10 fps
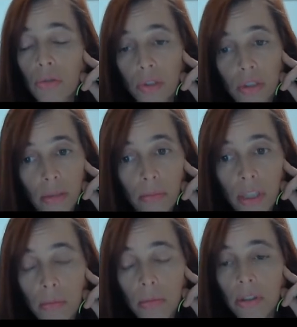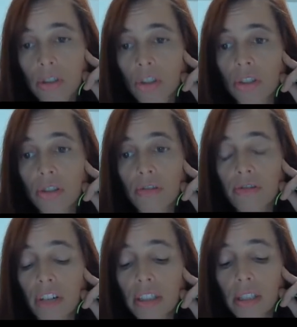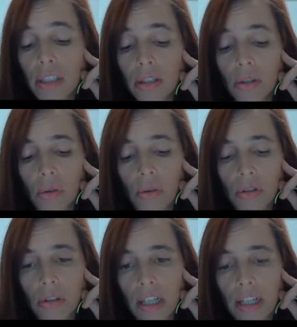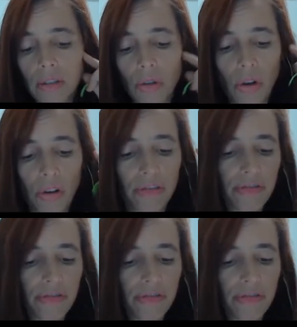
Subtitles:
For some people, it's just funny, or kind of,